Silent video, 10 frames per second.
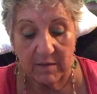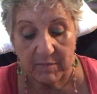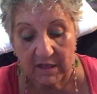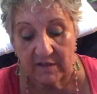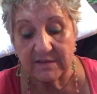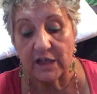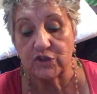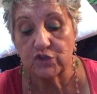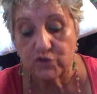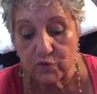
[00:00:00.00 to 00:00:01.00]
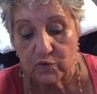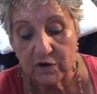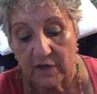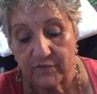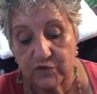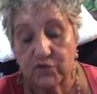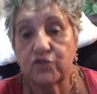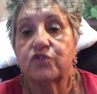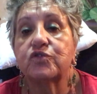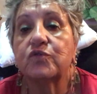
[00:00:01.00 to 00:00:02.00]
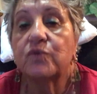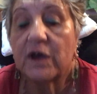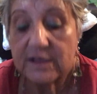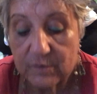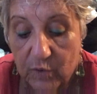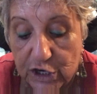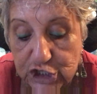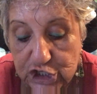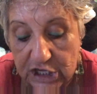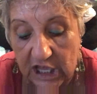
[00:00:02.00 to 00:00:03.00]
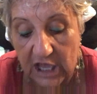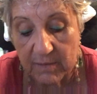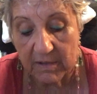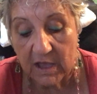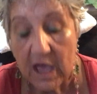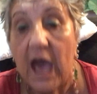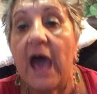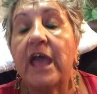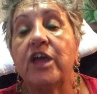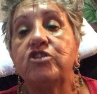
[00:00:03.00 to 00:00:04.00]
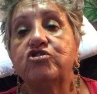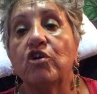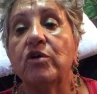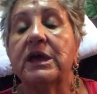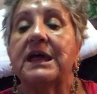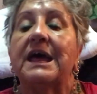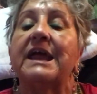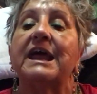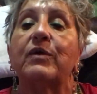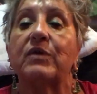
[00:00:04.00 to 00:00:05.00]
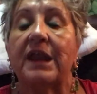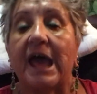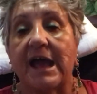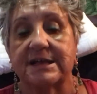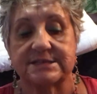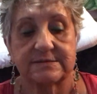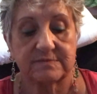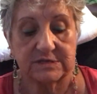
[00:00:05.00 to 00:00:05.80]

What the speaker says: because I do love to watch the game. I enjoy it and I relax.